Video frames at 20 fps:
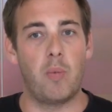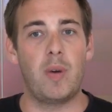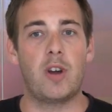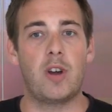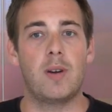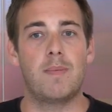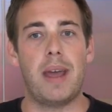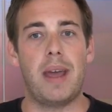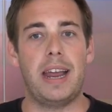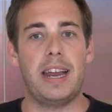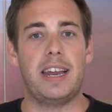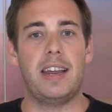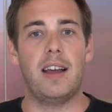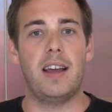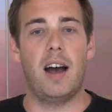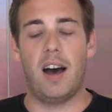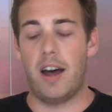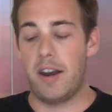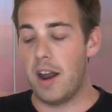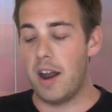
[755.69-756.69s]
and we could make
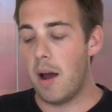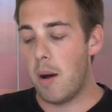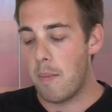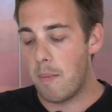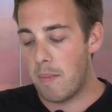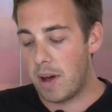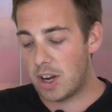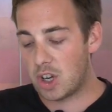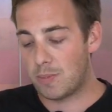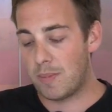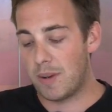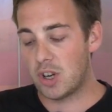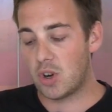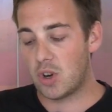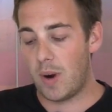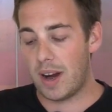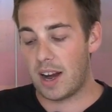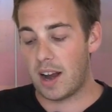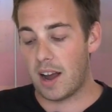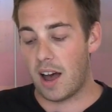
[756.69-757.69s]
yarn much,
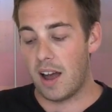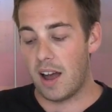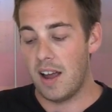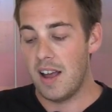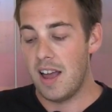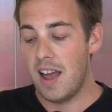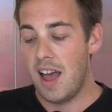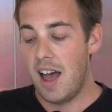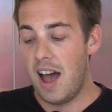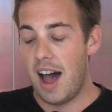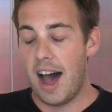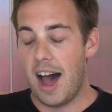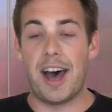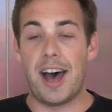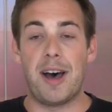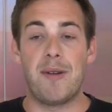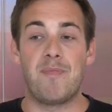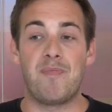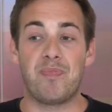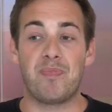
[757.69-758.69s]
much quicker."
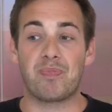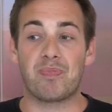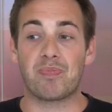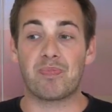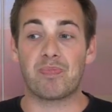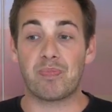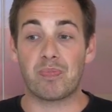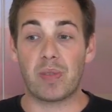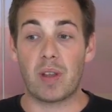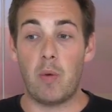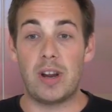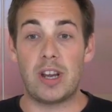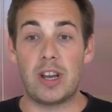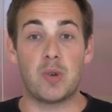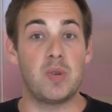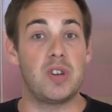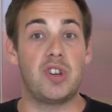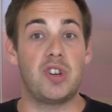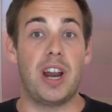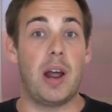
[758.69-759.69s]

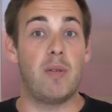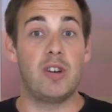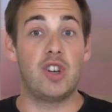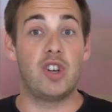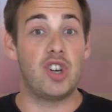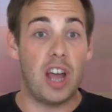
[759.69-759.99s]
Which was, you know,